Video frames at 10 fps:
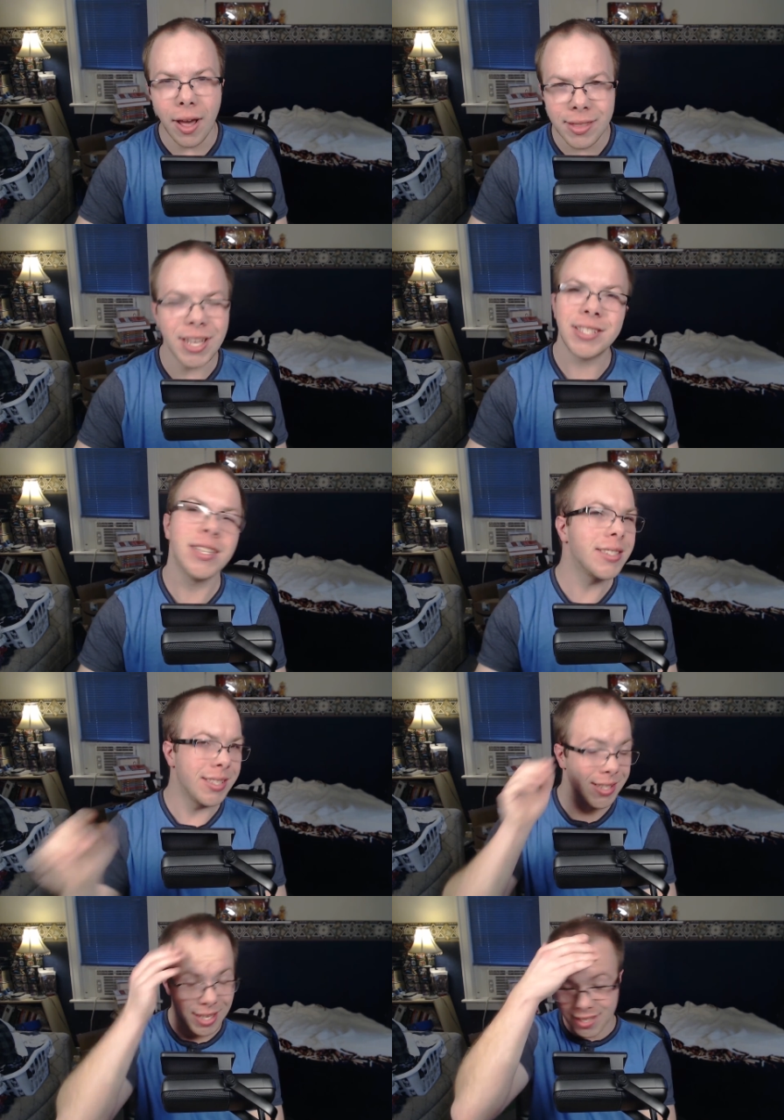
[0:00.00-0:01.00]
this is
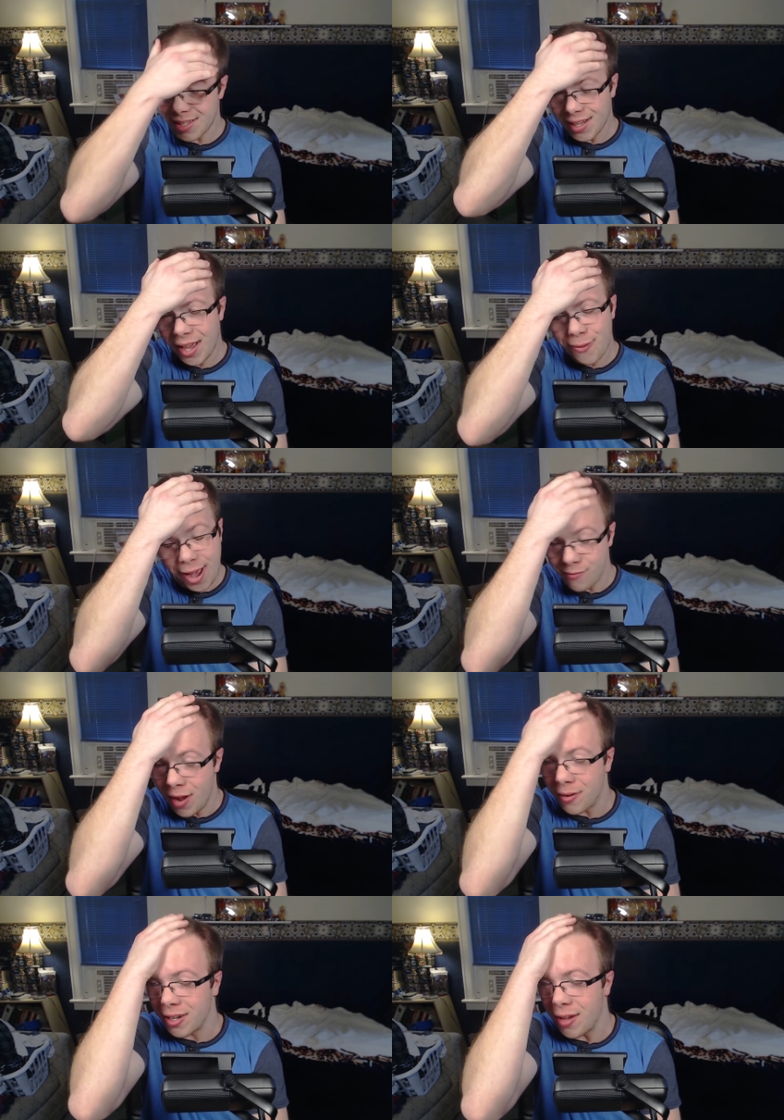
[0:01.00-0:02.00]
this is I've, I've
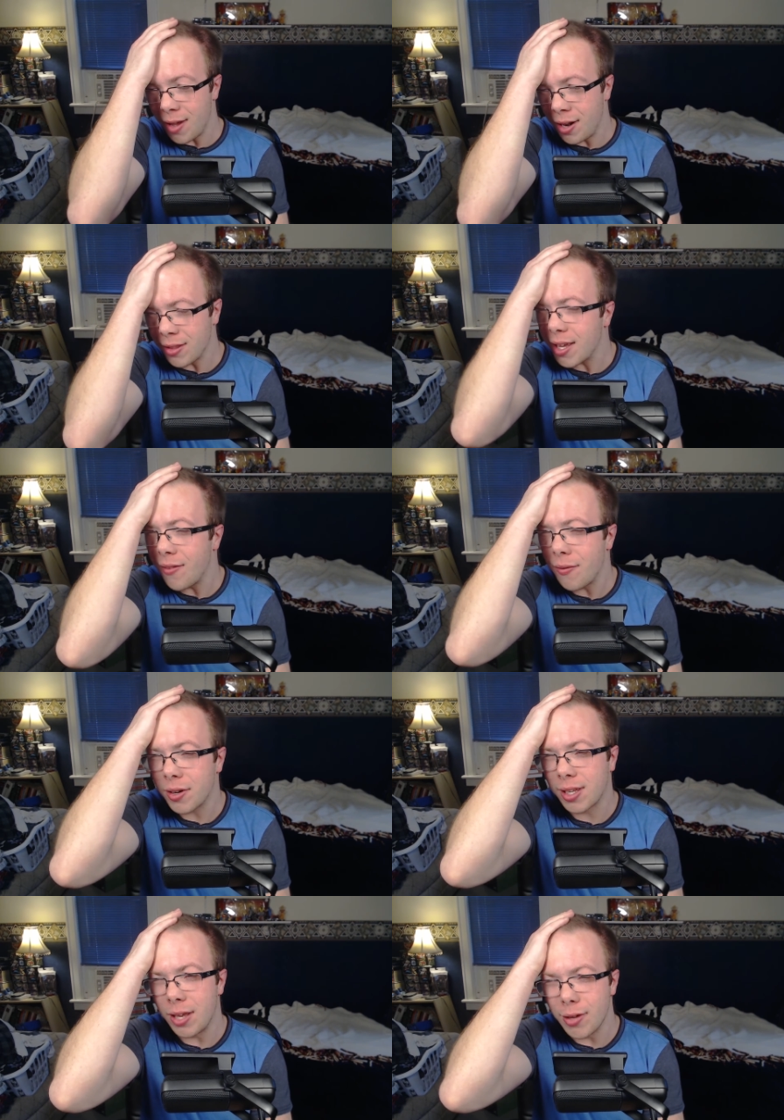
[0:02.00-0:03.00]
never give I don't think I've
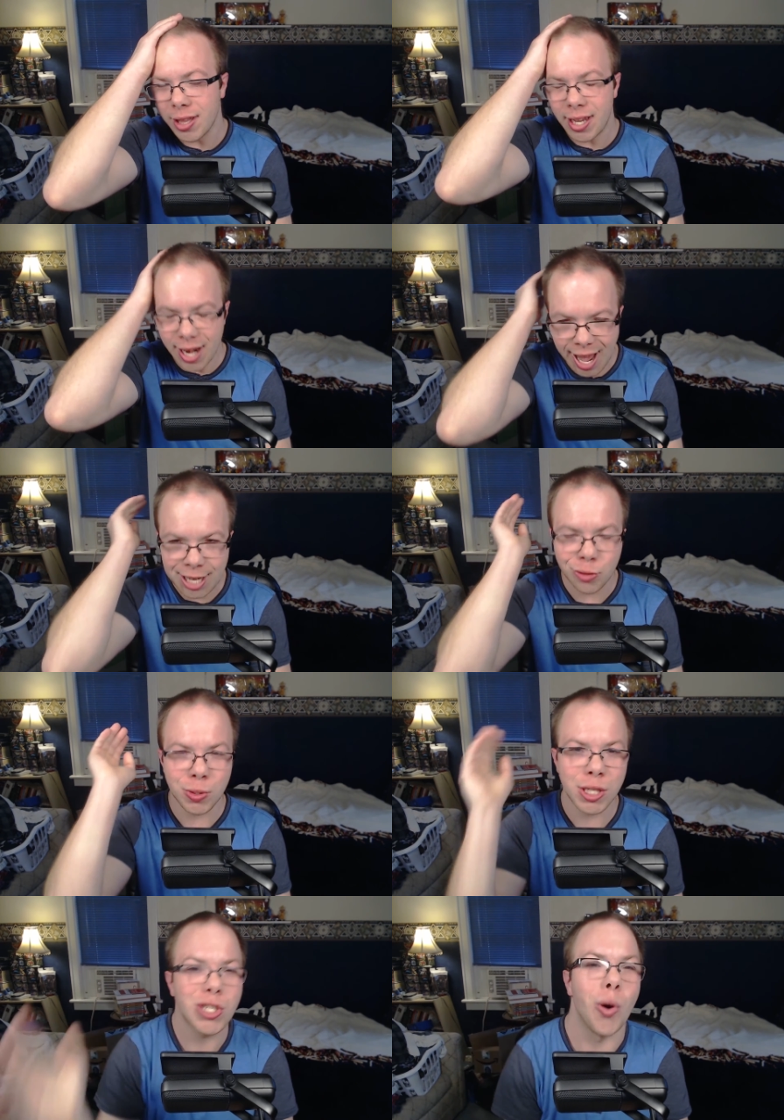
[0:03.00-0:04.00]
ever given like an actual
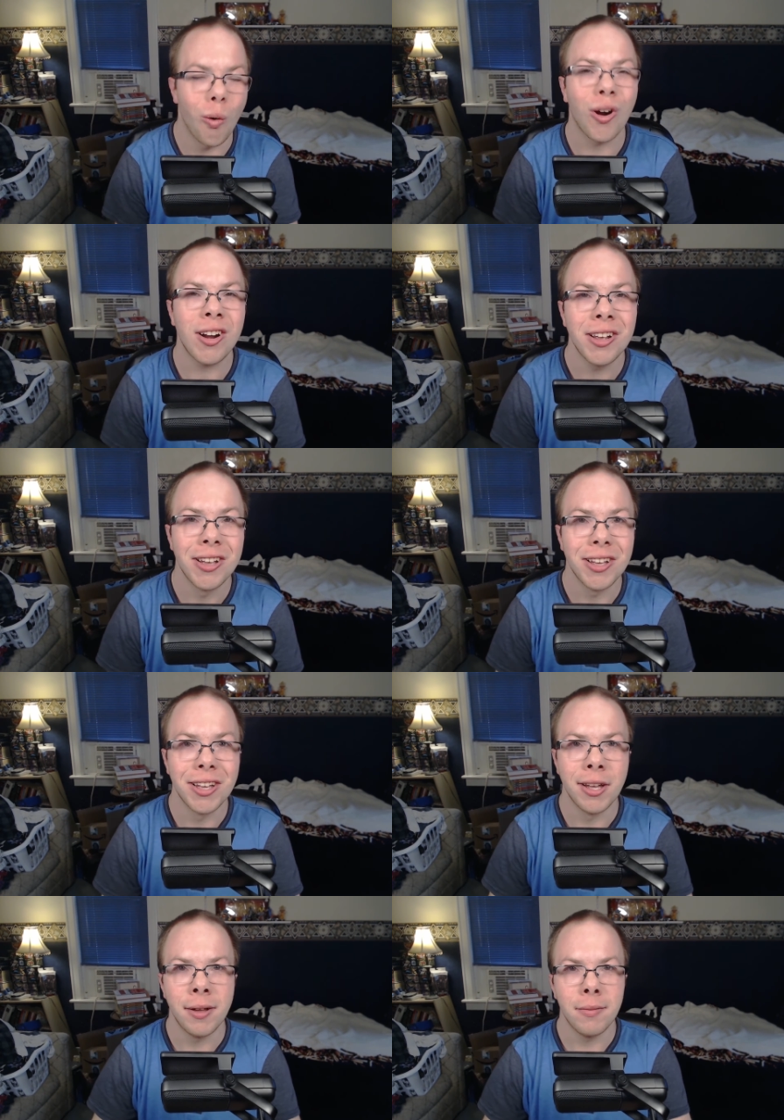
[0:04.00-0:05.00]
score,
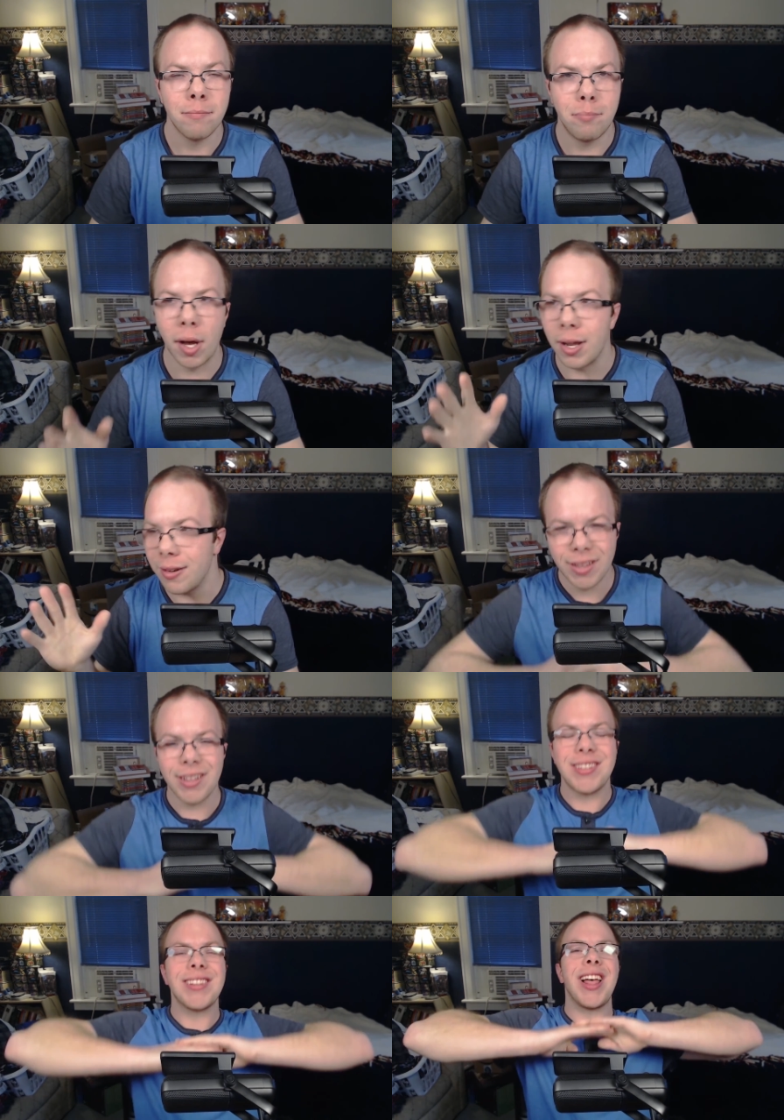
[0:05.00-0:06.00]
but
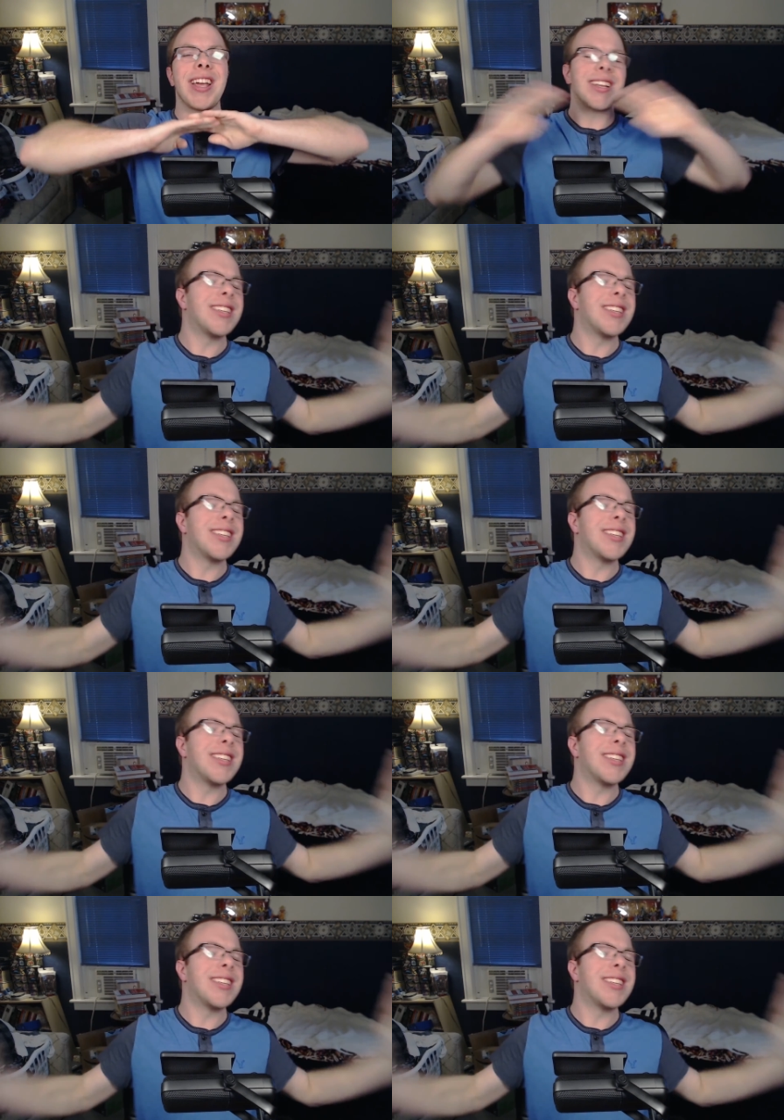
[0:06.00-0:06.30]
this is like